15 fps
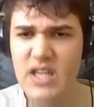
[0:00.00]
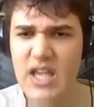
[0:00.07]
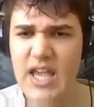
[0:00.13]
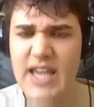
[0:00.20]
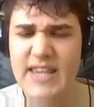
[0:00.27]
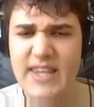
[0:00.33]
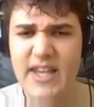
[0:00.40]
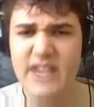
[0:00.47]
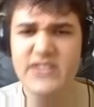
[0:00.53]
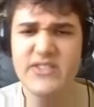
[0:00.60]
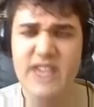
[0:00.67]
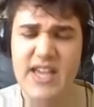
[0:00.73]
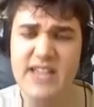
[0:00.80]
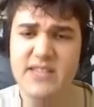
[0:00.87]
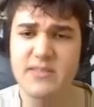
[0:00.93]
It does
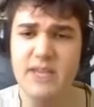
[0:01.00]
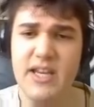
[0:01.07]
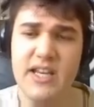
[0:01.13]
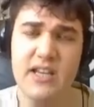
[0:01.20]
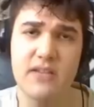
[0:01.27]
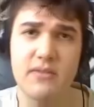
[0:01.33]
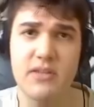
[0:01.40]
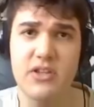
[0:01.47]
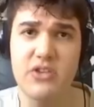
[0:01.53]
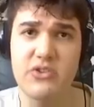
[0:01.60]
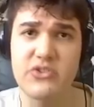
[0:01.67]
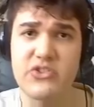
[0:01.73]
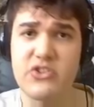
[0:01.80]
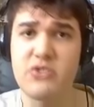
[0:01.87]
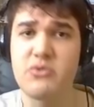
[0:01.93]
take some getting
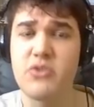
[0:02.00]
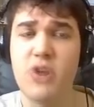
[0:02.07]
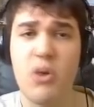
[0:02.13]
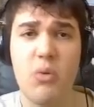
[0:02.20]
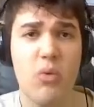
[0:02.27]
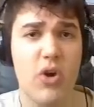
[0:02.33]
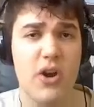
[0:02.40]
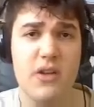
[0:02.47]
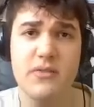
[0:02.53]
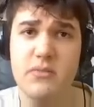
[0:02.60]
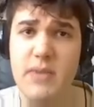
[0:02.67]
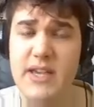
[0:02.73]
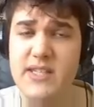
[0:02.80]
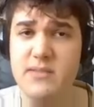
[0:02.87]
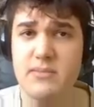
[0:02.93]
used to. Don't worry if you
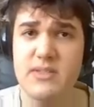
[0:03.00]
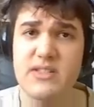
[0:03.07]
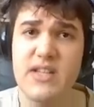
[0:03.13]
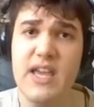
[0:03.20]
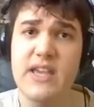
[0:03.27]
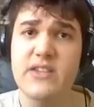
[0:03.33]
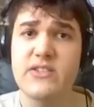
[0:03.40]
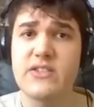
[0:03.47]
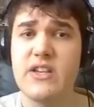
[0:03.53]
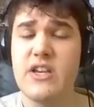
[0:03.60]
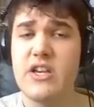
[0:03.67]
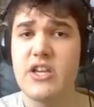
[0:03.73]
make some mistakes.